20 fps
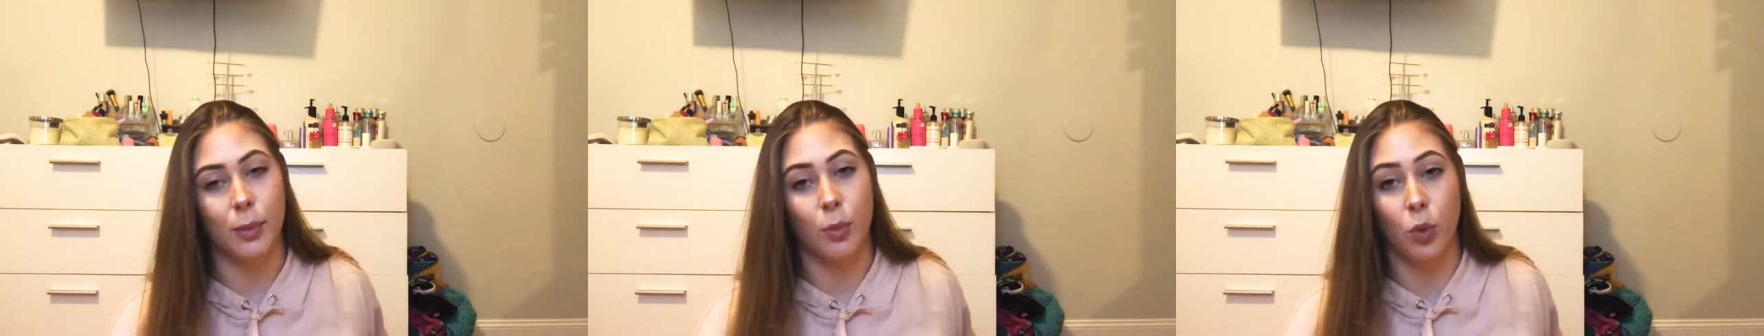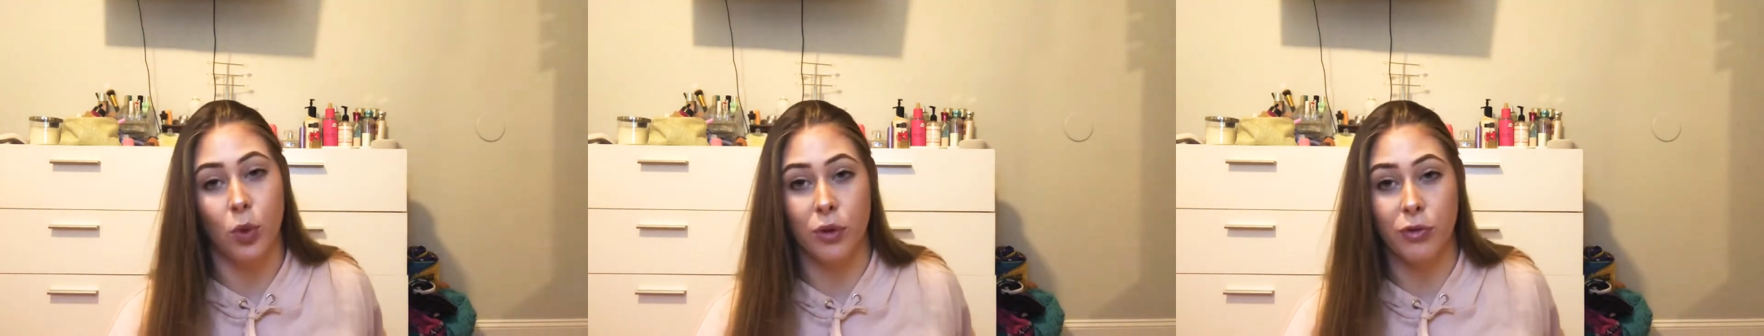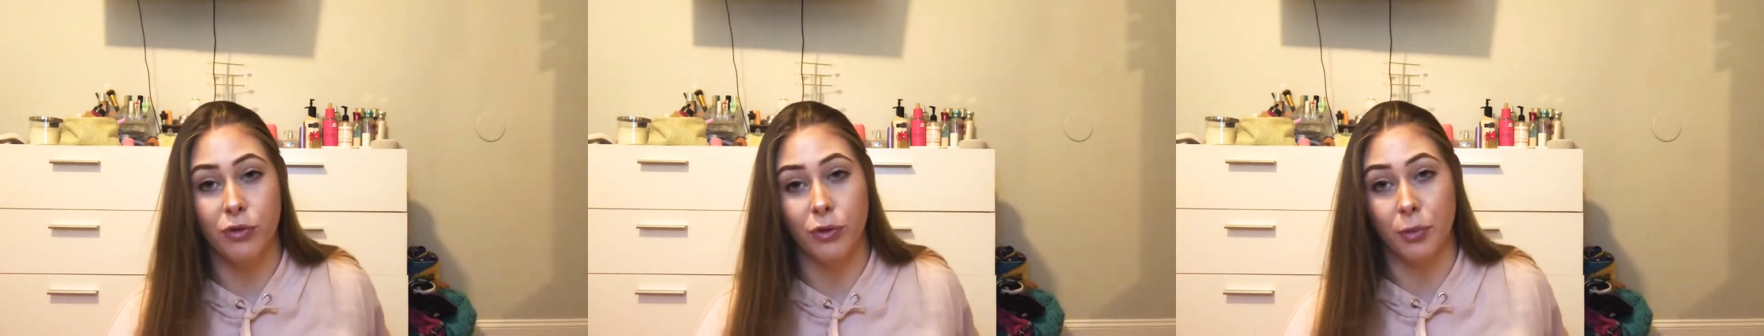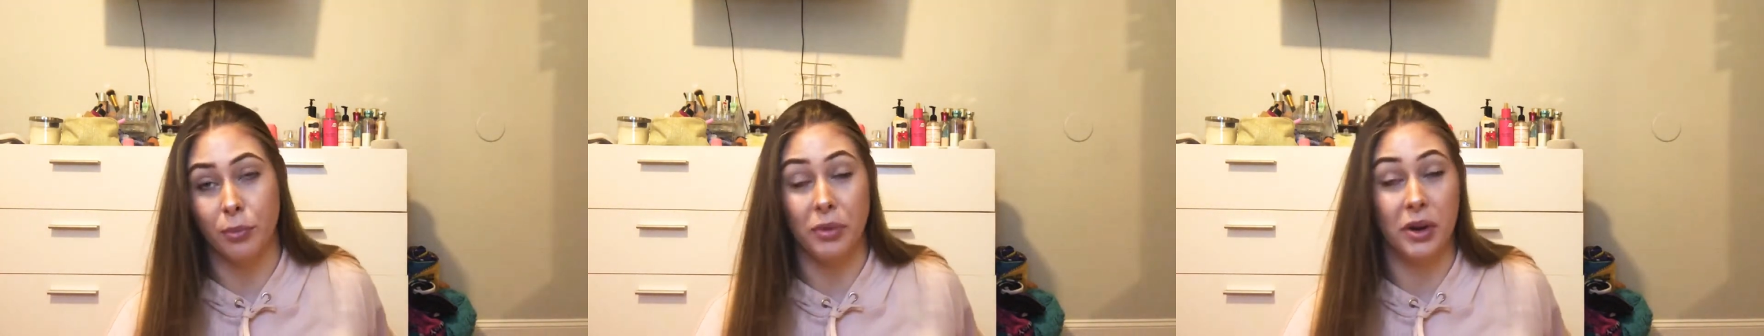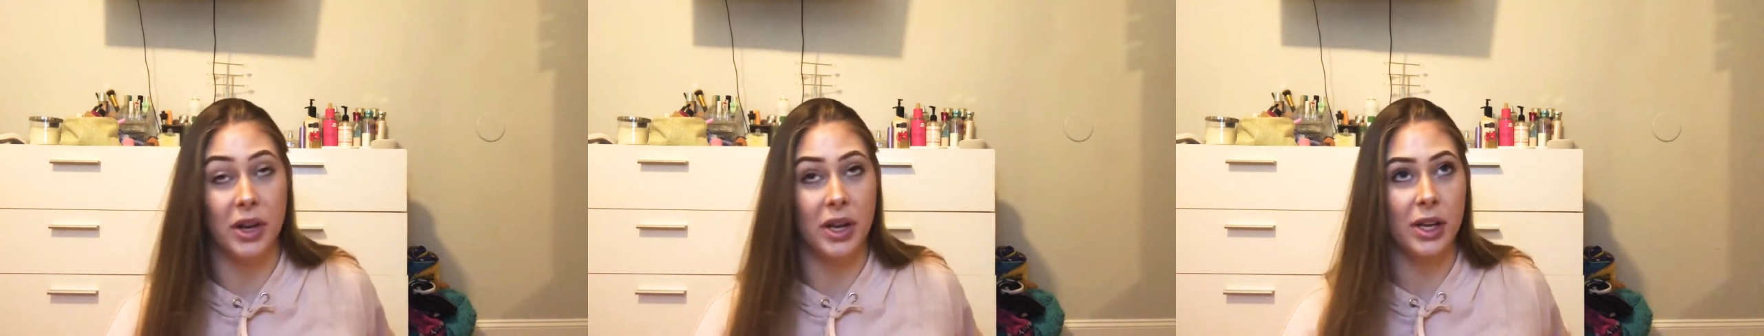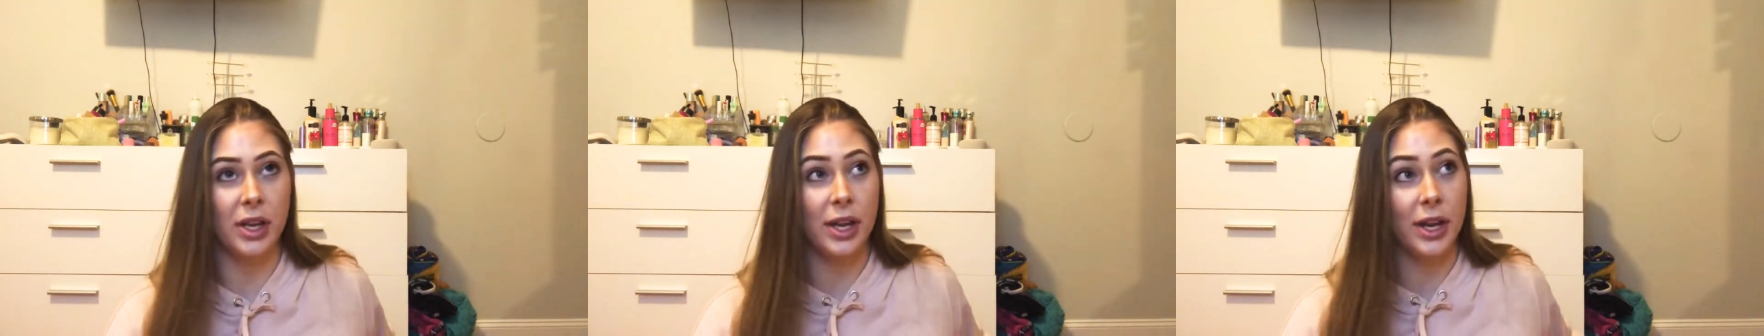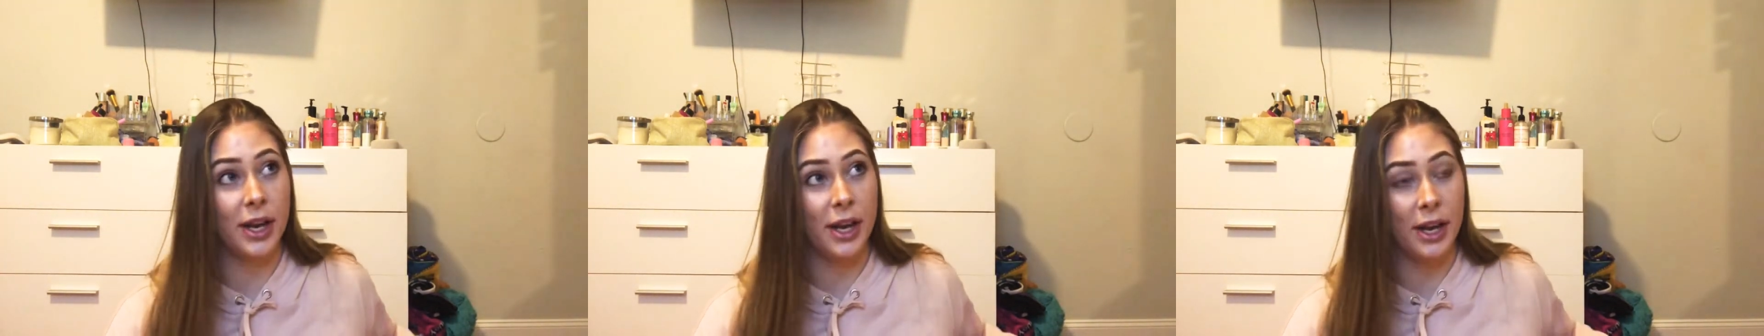more for me
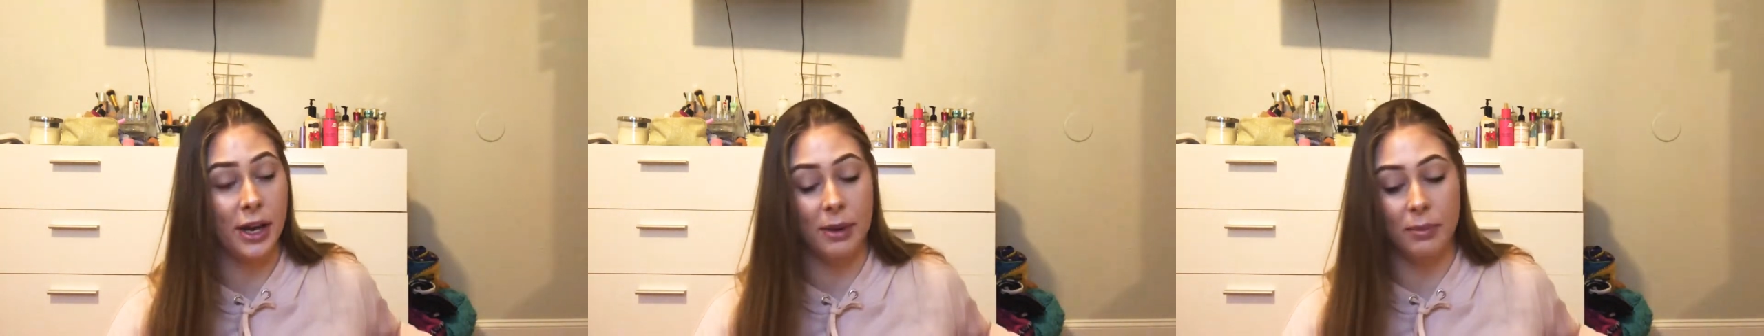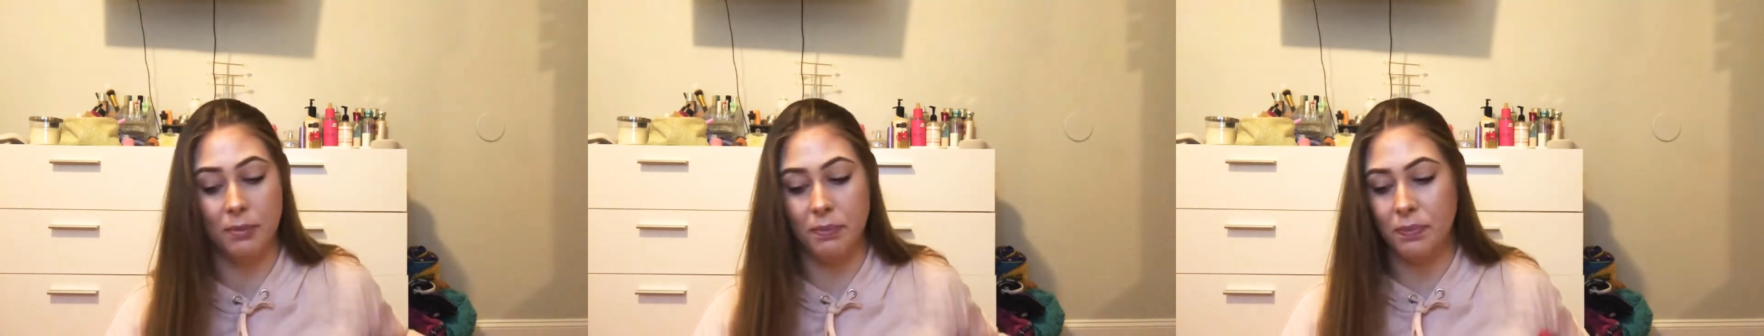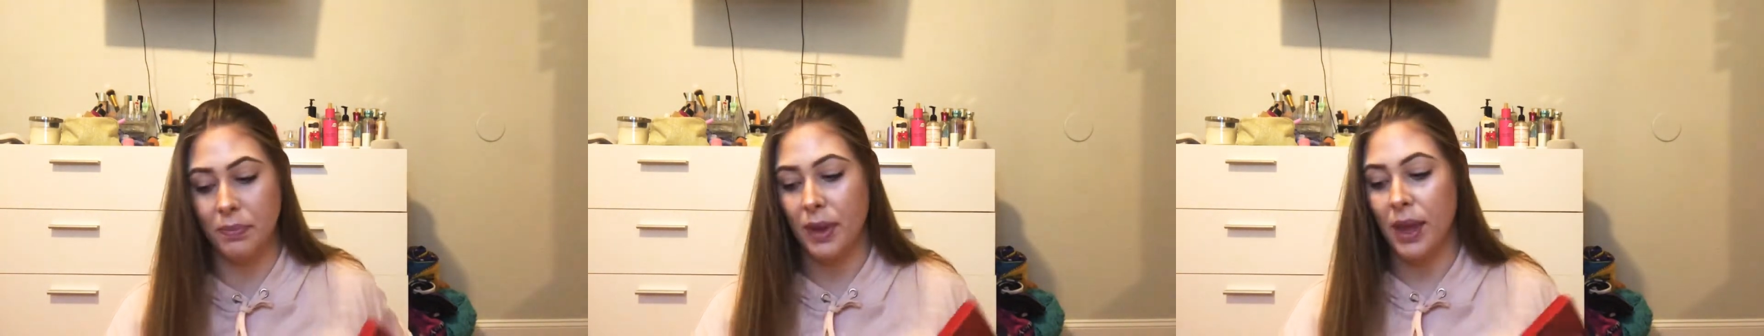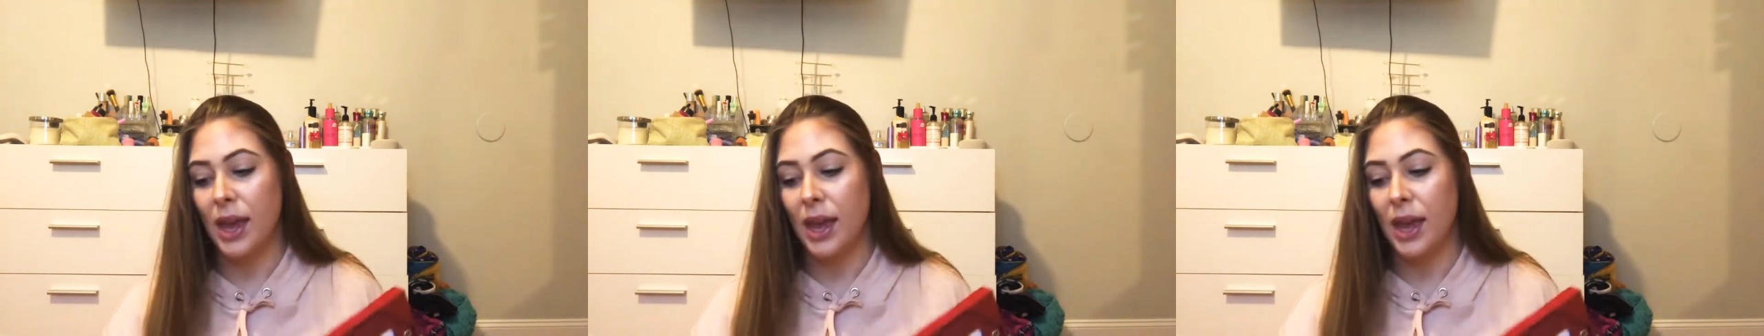than him